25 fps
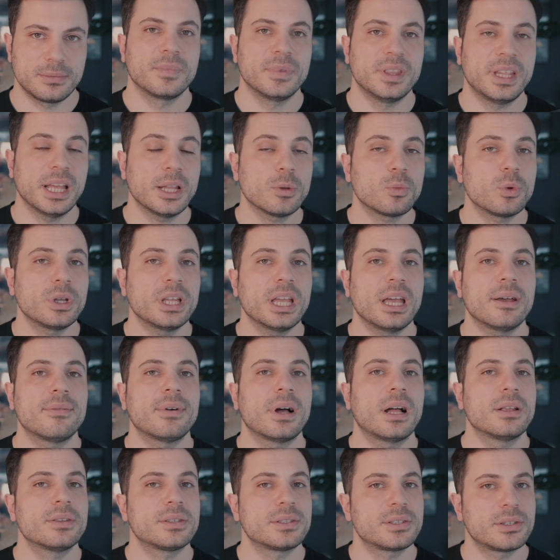Then we have
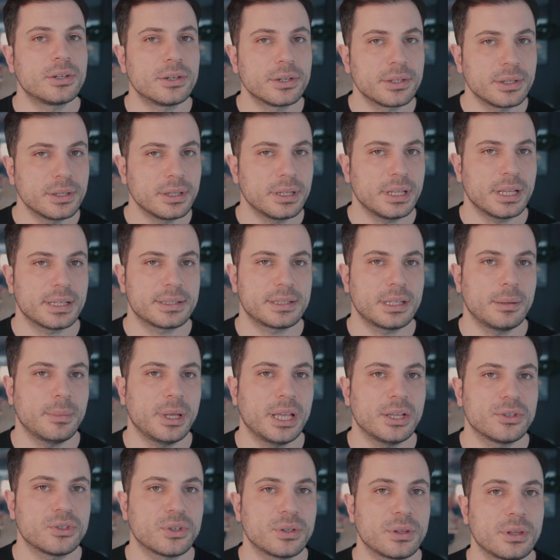uncertainty
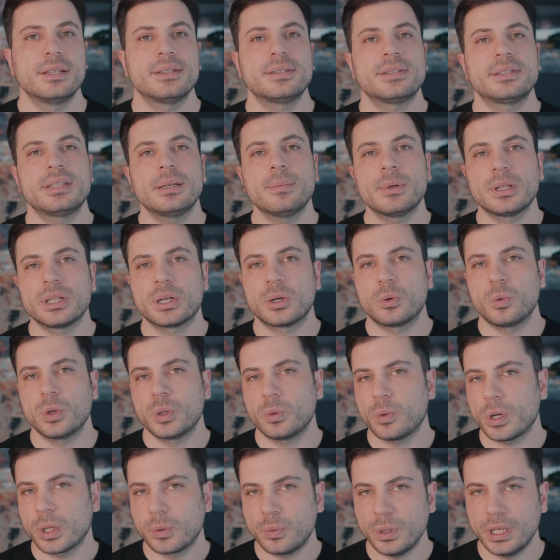estimation. Similar with
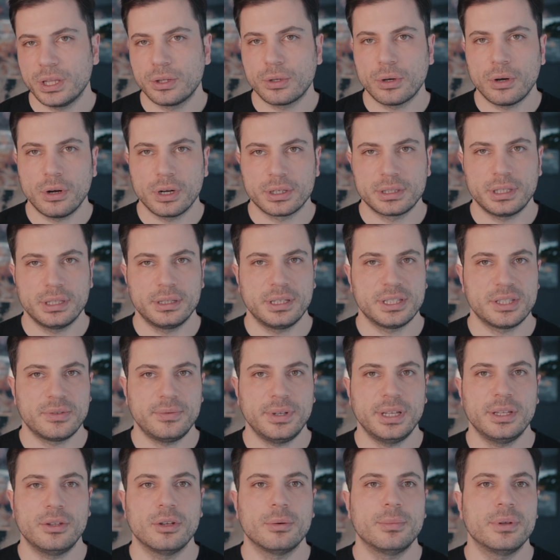what we talked in this
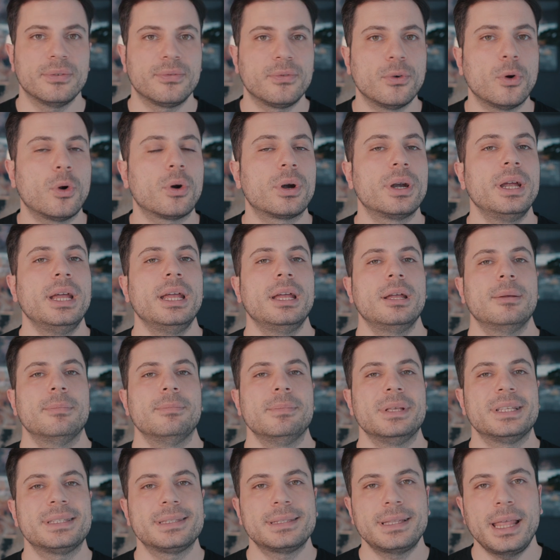video before,
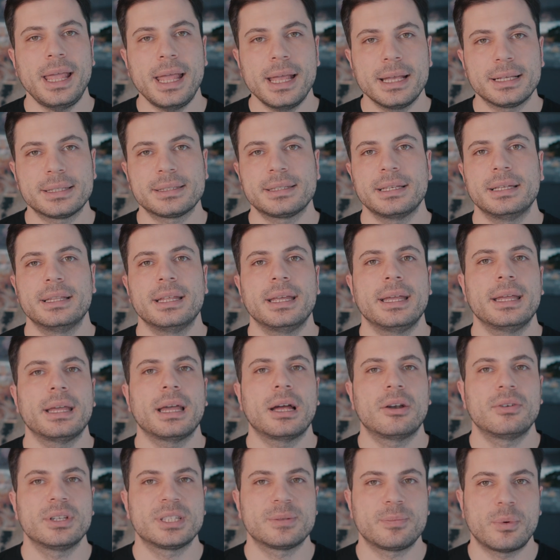mistakes in AI
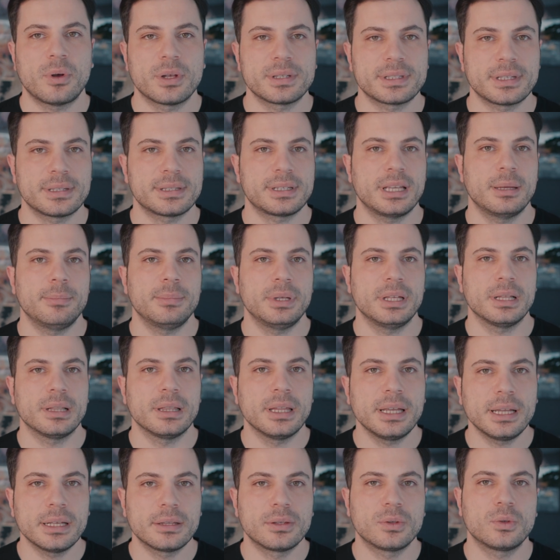responses can be
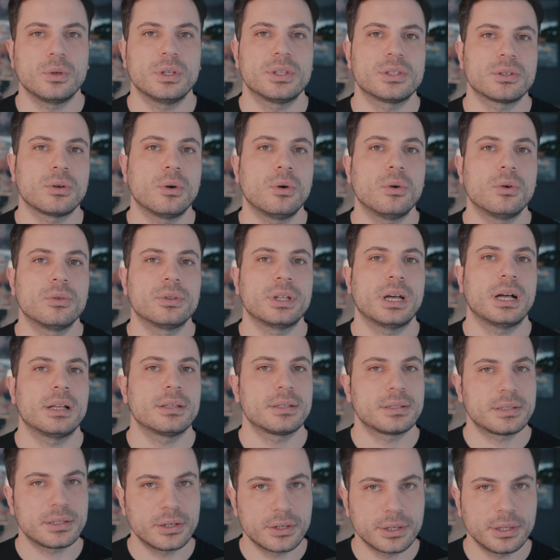linked to its own
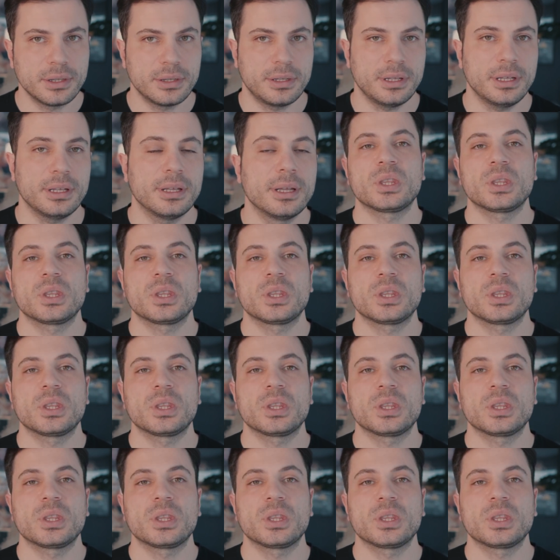uncertainty.